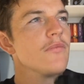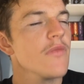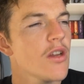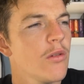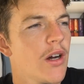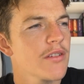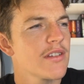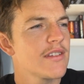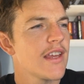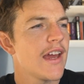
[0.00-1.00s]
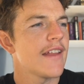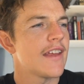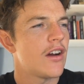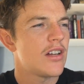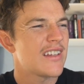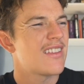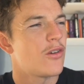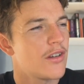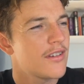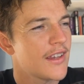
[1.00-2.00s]
Who else is there out there? I
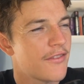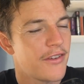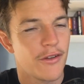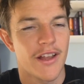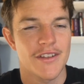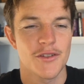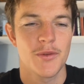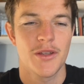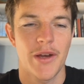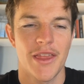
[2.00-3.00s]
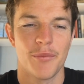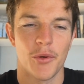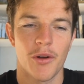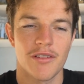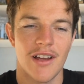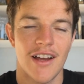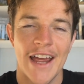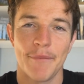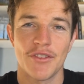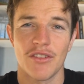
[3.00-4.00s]
honestly feel like just with the way the Bulldogs are,
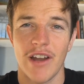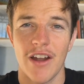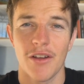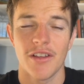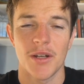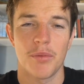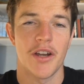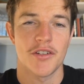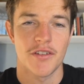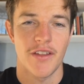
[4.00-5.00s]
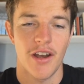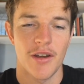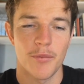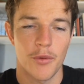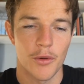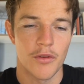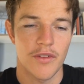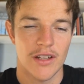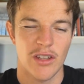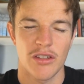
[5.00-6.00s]
Cameron Ciraldo's under pressure if they don't improve.
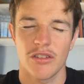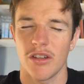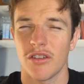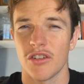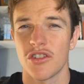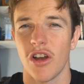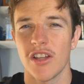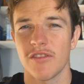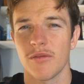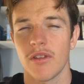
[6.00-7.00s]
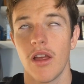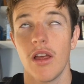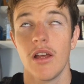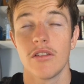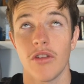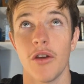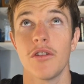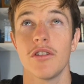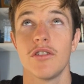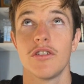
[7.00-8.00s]
Like don't
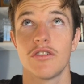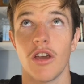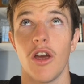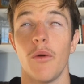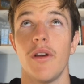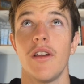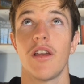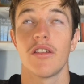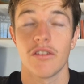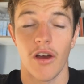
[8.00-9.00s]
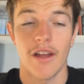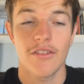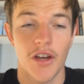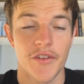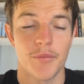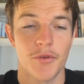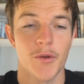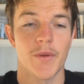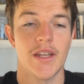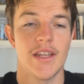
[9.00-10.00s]
show signs of
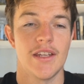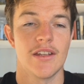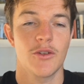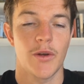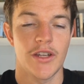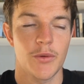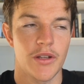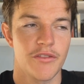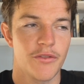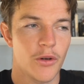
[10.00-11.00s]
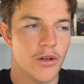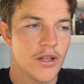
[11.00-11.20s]
improvement in 2024.